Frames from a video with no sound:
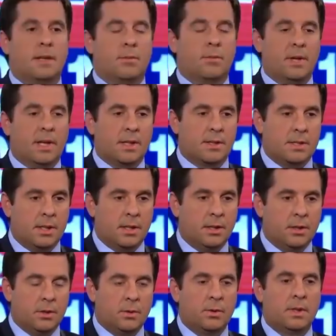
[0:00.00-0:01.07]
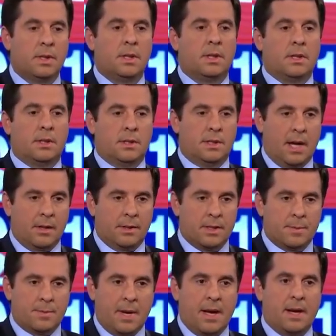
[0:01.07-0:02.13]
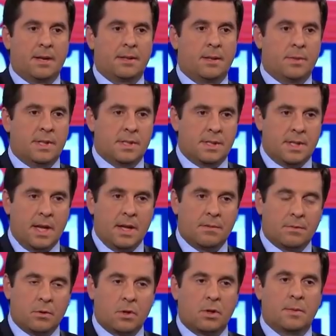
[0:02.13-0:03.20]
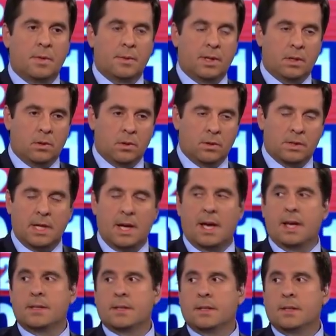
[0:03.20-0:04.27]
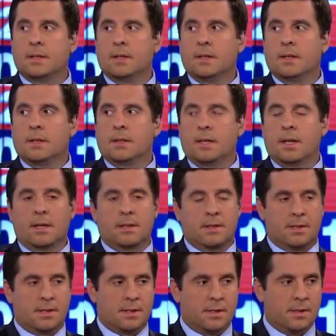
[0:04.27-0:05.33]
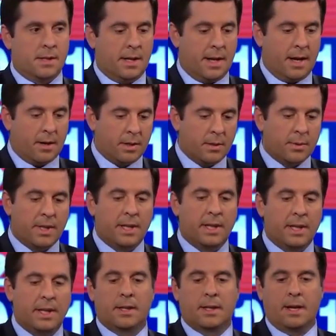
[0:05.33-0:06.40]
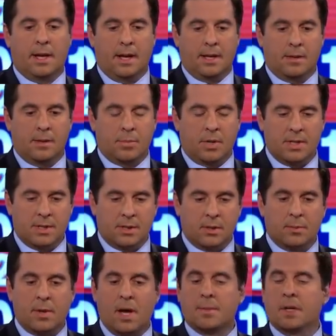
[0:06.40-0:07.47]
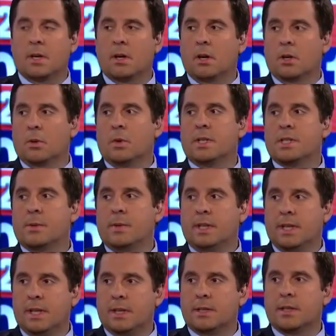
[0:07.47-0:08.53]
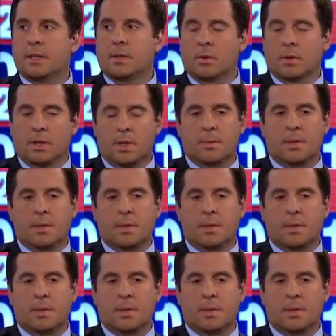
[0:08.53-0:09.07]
if we continue down this path and we stay firm and we hold tight, that Harry Reid and President Obama are going to relent and we're going